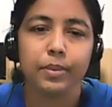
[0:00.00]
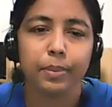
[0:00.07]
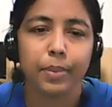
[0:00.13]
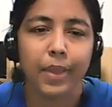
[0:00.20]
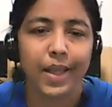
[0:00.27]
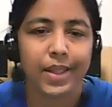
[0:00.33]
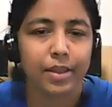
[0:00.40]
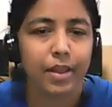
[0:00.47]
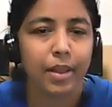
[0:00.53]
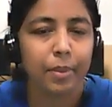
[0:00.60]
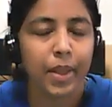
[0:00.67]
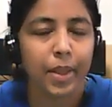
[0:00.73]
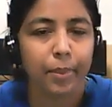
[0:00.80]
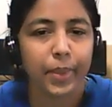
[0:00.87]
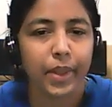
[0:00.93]
plasma
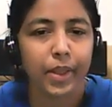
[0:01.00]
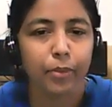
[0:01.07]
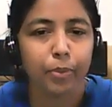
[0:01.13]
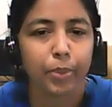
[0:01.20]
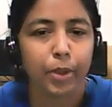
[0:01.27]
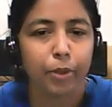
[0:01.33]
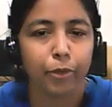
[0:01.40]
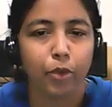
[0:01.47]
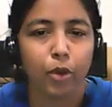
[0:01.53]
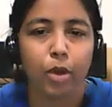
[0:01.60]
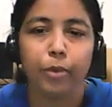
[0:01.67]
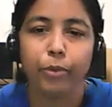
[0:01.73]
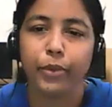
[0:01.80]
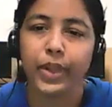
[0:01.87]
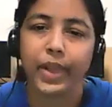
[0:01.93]
membranes
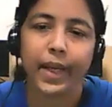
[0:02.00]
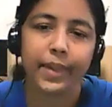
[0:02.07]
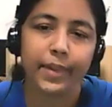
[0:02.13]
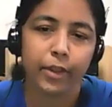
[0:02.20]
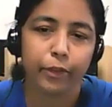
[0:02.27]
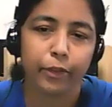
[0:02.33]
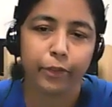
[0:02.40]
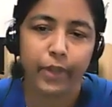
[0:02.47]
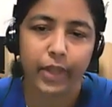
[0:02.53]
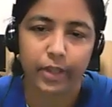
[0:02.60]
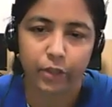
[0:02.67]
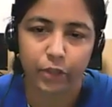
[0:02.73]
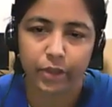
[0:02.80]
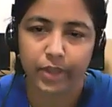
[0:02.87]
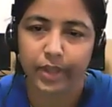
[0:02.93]
perform variety of
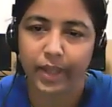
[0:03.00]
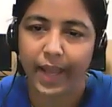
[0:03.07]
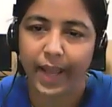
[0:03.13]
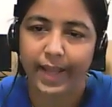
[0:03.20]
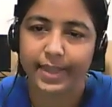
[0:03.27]
function